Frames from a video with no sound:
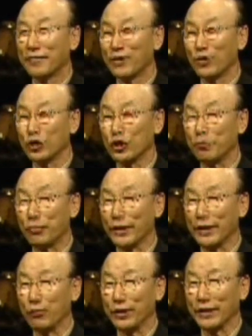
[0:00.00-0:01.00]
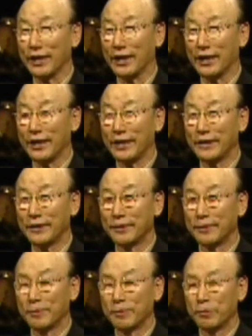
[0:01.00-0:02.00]
fellowship prayer with God.
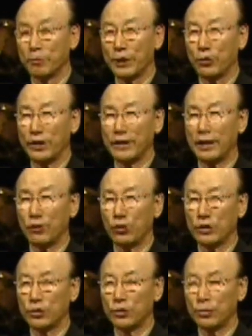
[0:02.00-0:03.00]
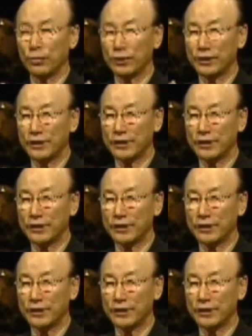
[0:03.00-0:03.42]
But when I want to